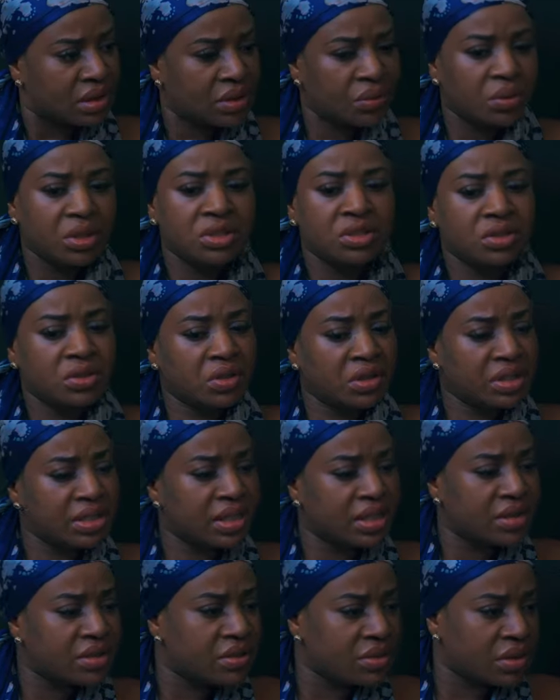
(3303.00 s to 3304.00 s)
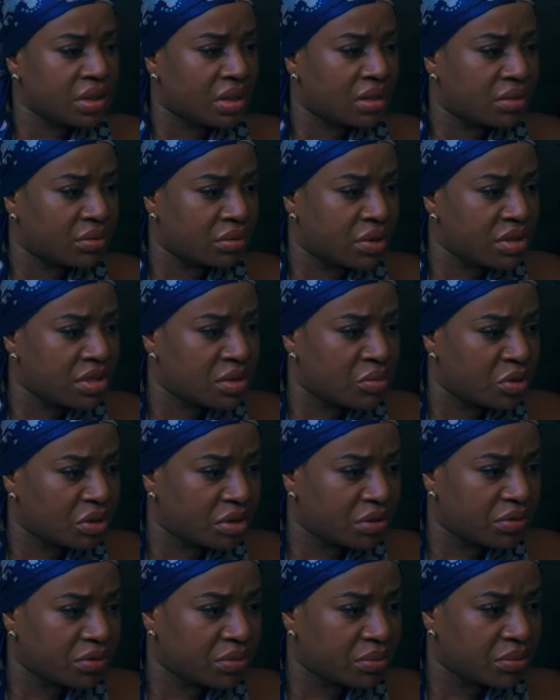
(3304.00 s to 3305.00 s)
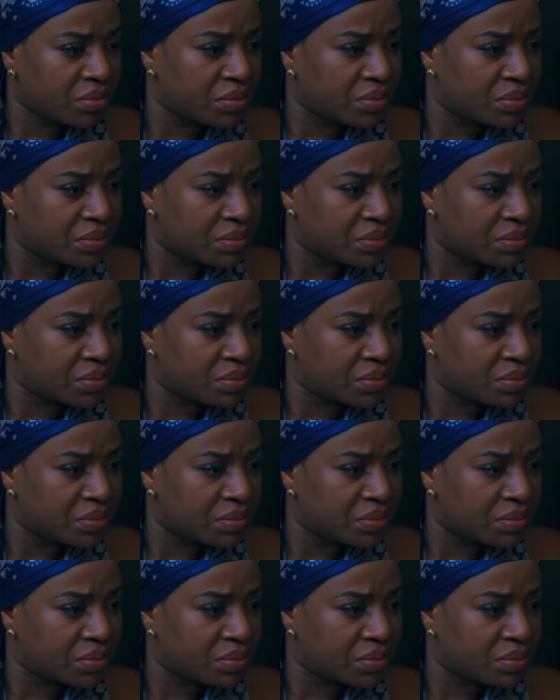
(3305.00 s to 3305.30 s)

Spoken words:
Where do you intend to get the rent money from?